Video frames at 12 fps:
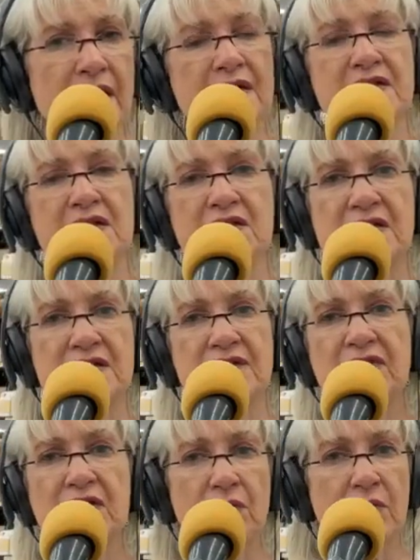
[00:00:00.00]
why I suggest
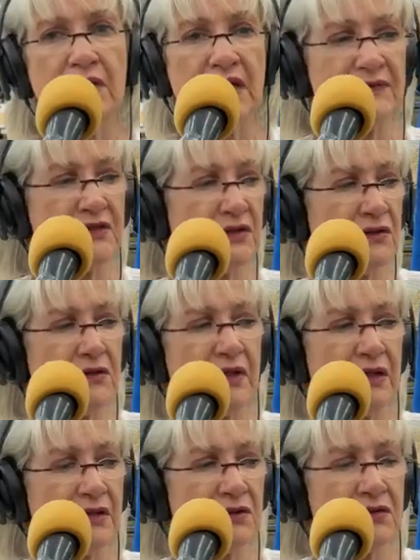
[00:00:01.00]
if you don't want to have to do
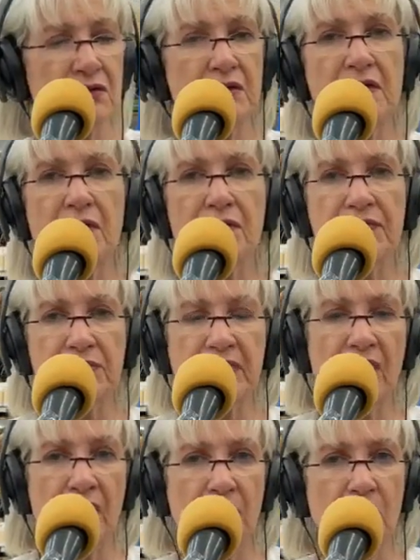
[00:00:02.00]
that, you do the little
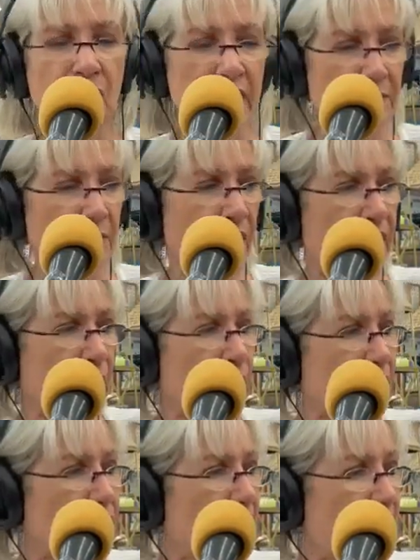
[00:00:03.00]
3-arm one, party
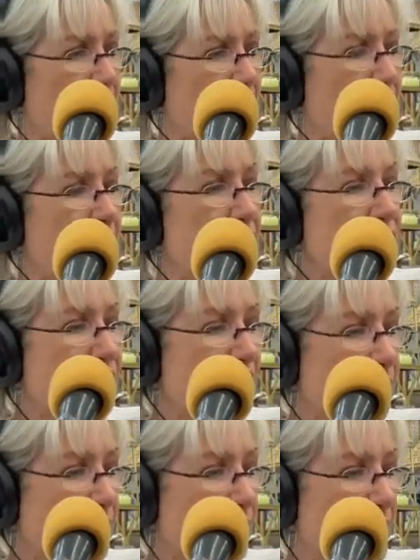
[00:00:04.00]
one.
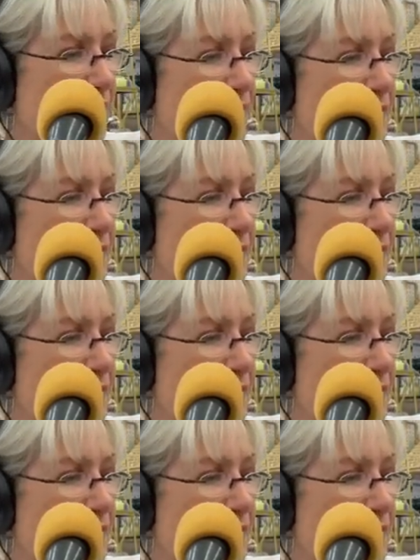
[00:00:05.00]
So